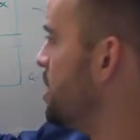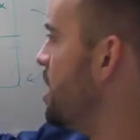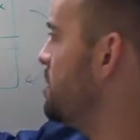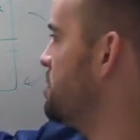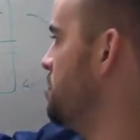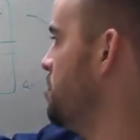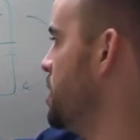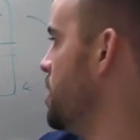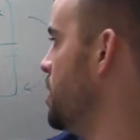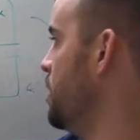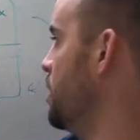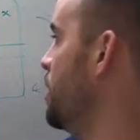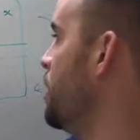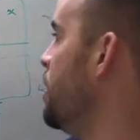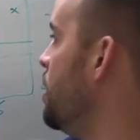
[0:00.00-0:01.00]
out to
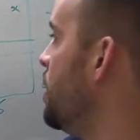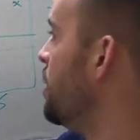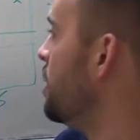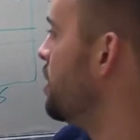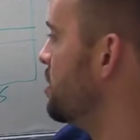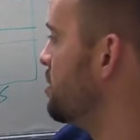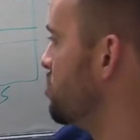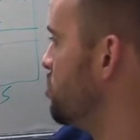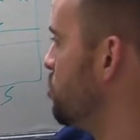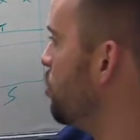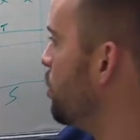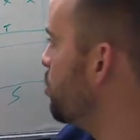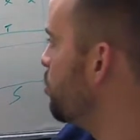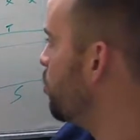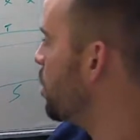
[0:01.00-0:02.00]
be is
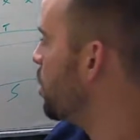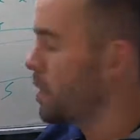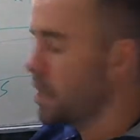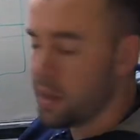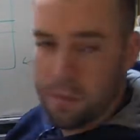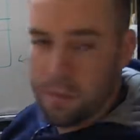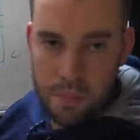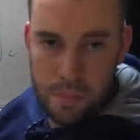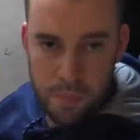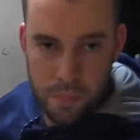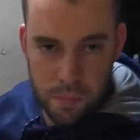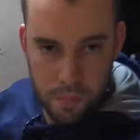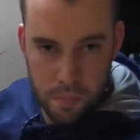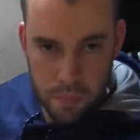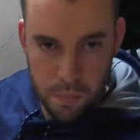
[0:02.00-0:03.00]
21.
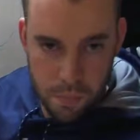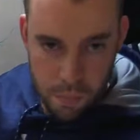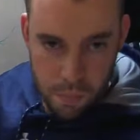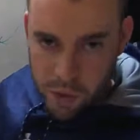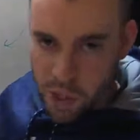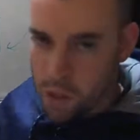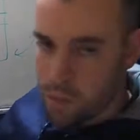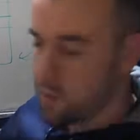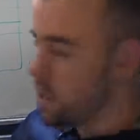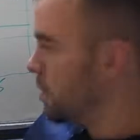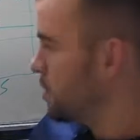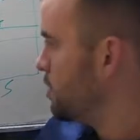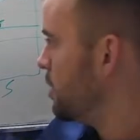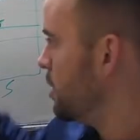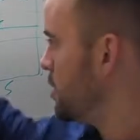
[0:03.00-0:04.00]

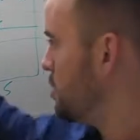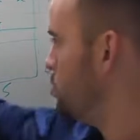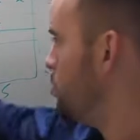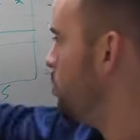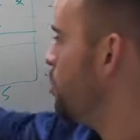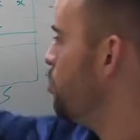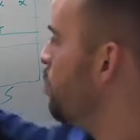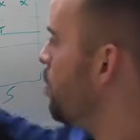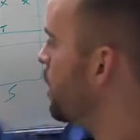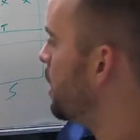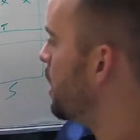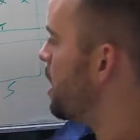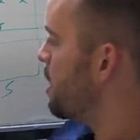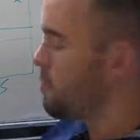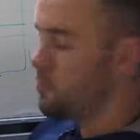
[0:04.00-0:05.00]
Theoretically, you get 21
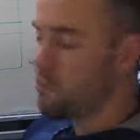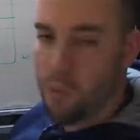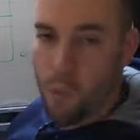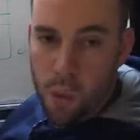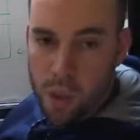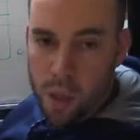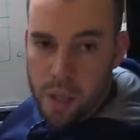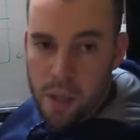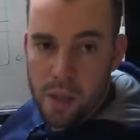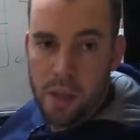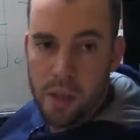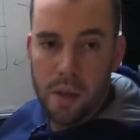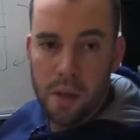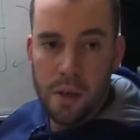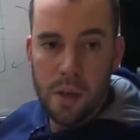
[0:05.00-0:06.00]
out of 40
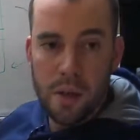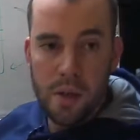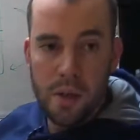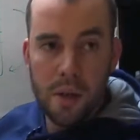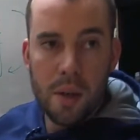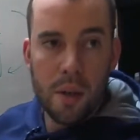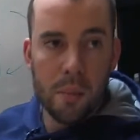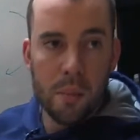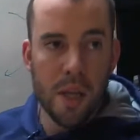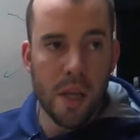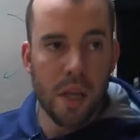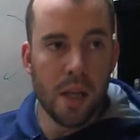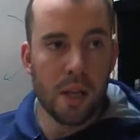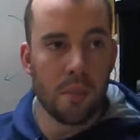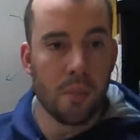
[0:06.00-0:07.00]

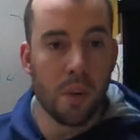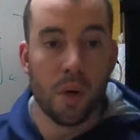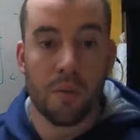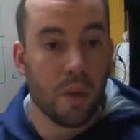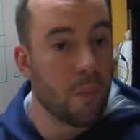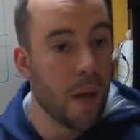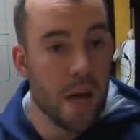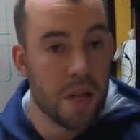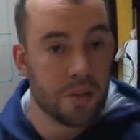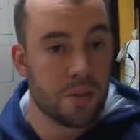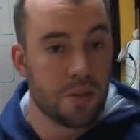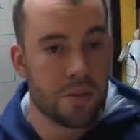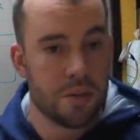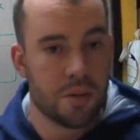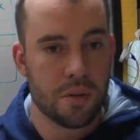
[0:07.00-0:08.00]
being perfect
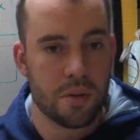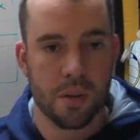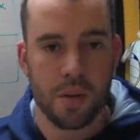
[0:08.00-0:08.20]
passes.